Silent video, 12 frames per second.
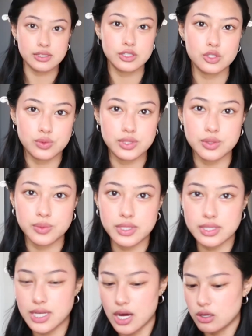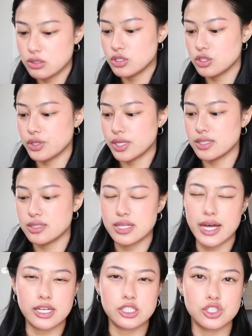Squeeze it with a towel so it gets
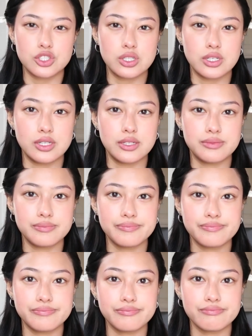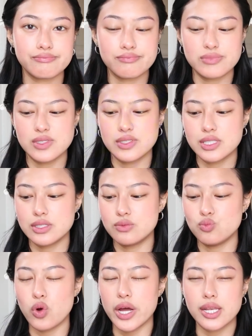the extra
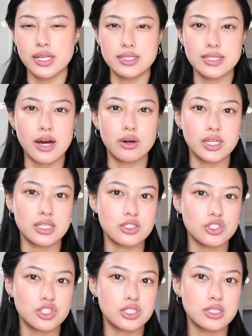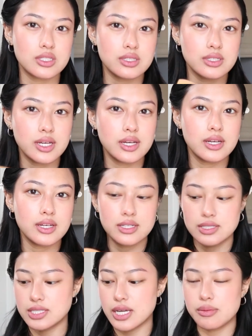wetness out, and it's just
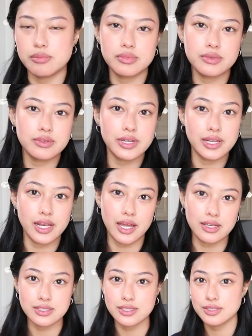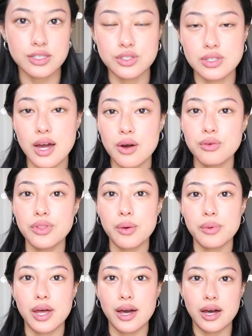damp and nice. Okay, so now that
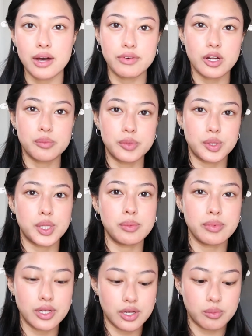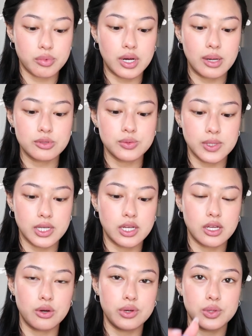we have our beauty blender prepped, we're
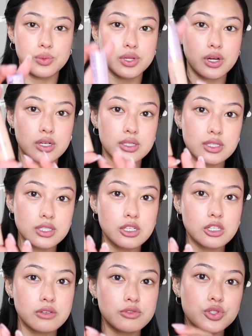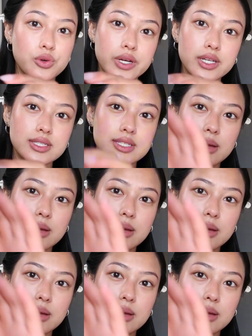gonna go in with our concealer of choice.